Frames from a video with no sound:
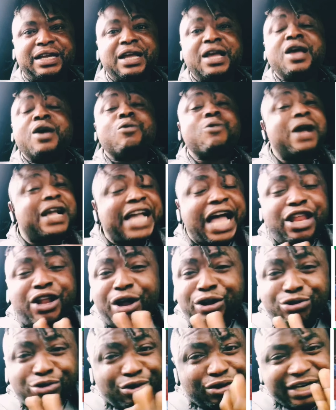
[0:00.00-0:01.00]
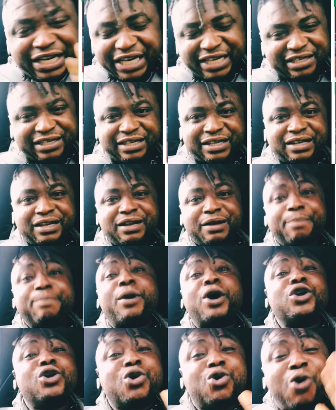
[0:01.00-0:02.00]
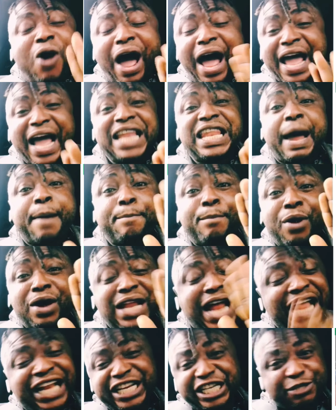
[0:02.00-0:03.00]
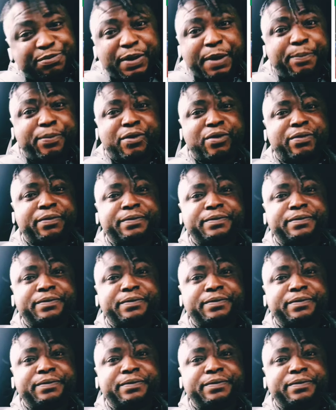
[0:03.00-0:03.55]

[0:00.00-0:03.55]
We cannot do this. But you go ahead and murder these people.